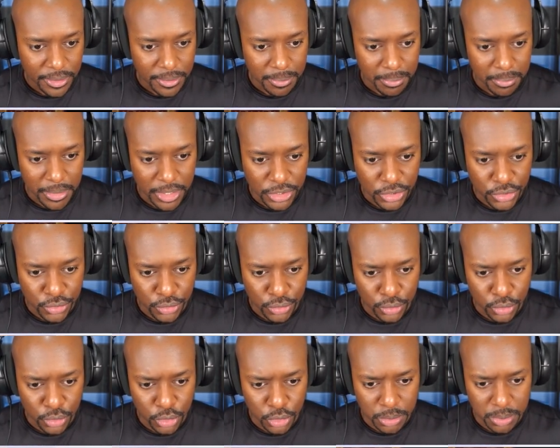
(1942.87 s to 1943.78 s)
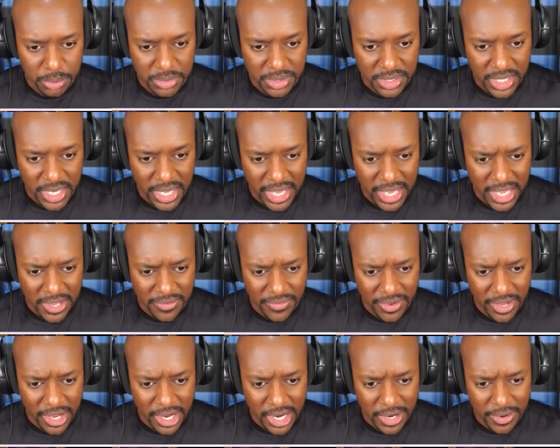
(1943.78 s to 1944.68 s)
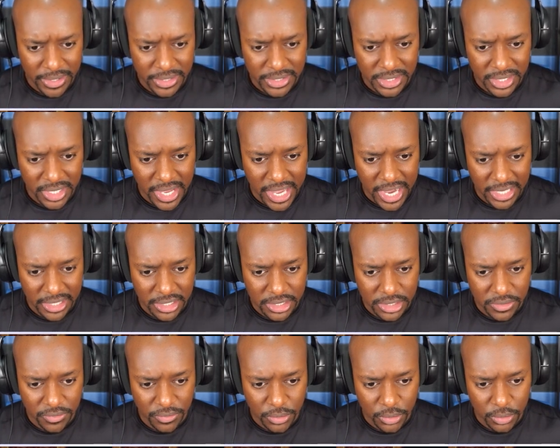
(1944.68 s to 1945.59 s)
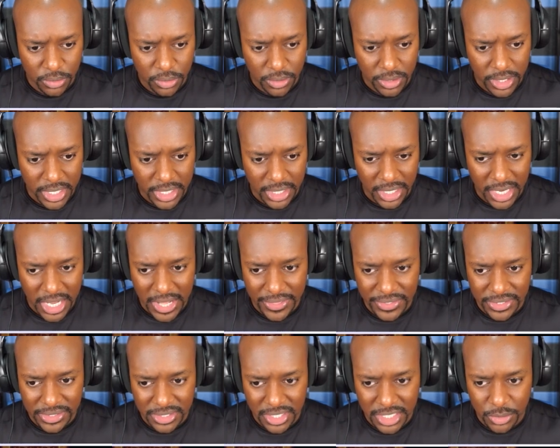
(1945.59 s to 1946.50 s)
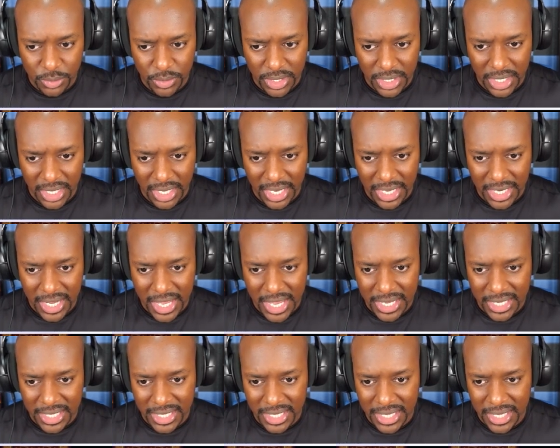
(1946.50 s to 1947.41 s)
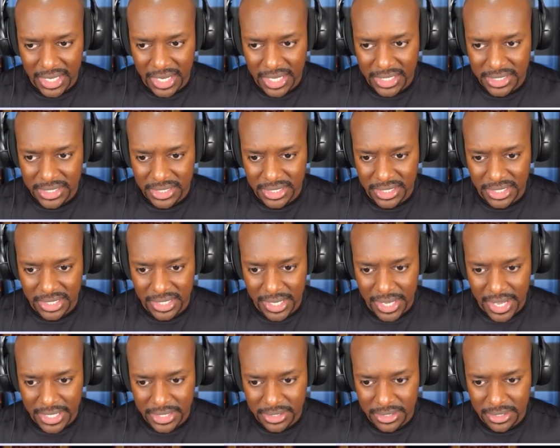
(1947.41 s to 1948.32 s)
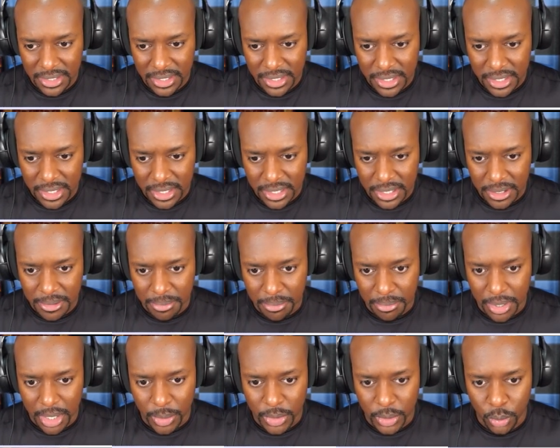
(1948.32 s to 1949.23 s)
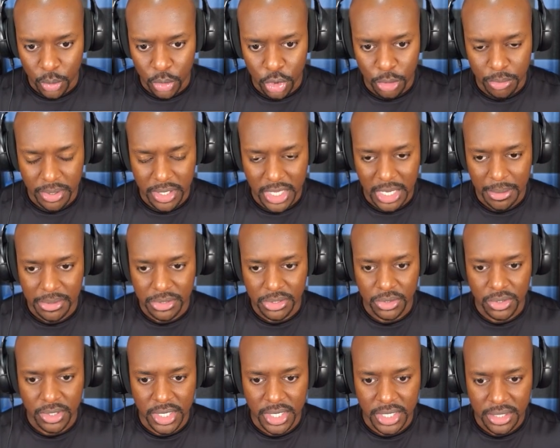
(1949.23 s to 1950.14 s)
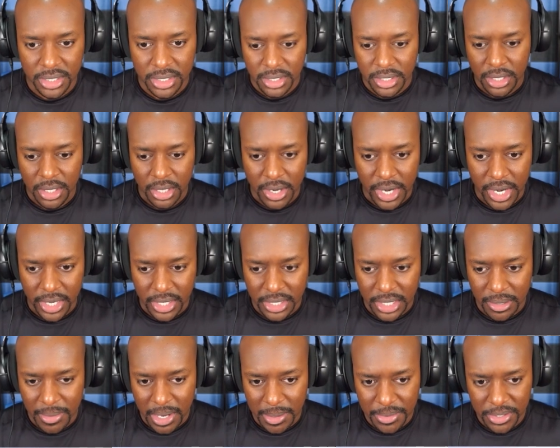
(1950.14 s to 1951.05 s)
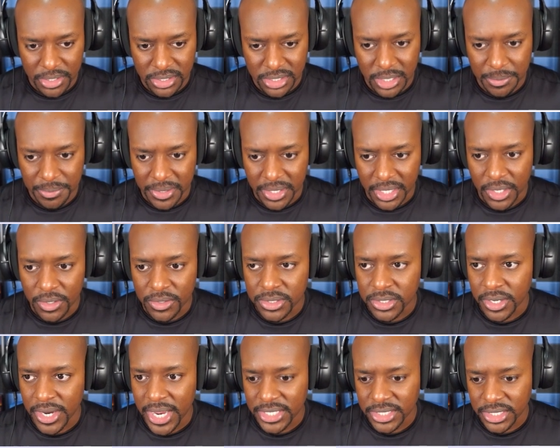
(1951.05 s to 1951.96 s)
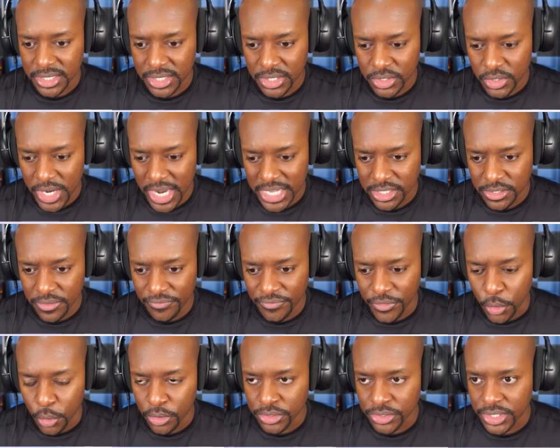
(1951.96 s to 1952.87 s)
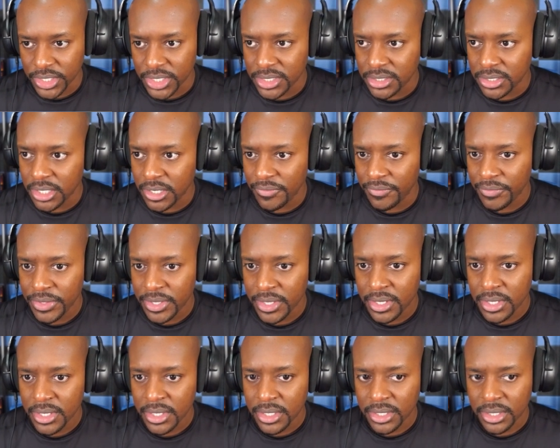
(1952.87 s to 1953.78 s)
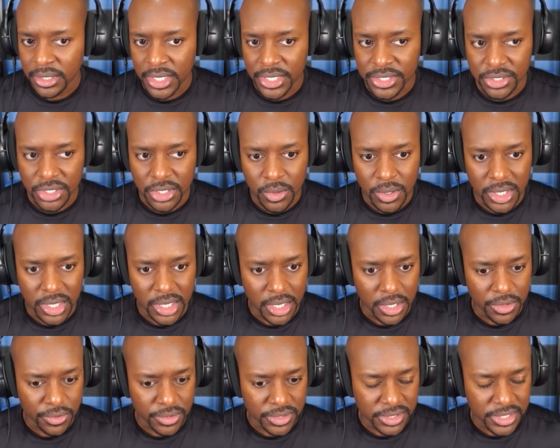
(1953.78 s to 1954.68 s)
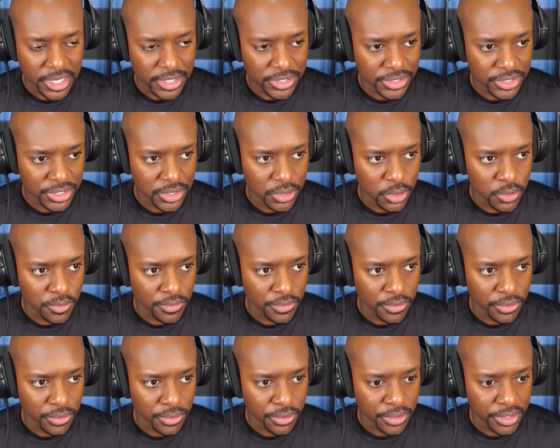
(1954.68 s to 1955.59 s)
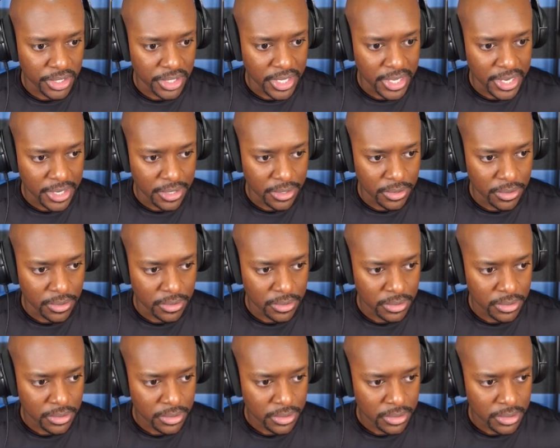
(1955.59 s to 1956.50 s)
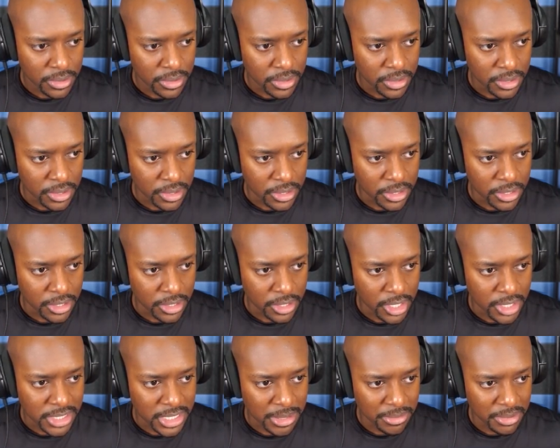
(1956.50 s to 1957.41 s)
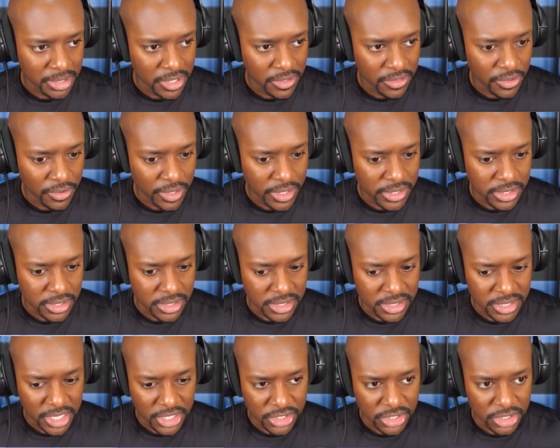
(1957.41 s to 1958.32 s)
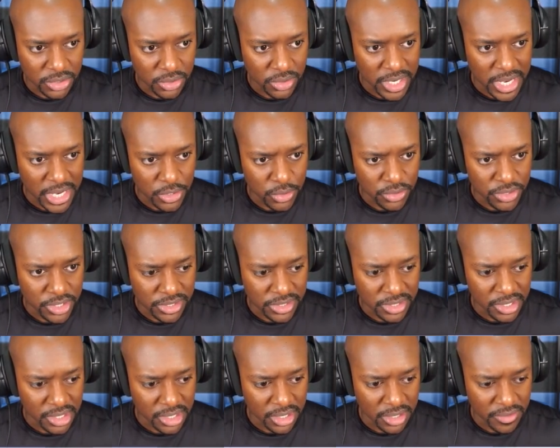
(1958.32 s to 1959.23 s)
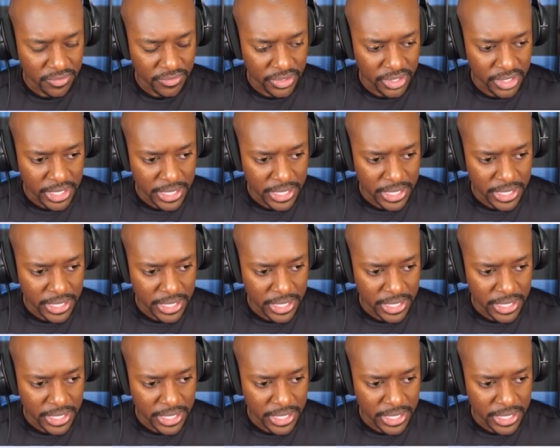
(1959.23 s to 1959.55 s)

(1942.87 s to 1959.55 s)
mushrooms, cave carrots, cactus fruit. Okay, a lot of these things we cannot get yet, but we will be able to get. All right, there may be something else here, actually. So that's the foraging stuff. Let's go in the other section over in yonder, because I believe there is a section that you just give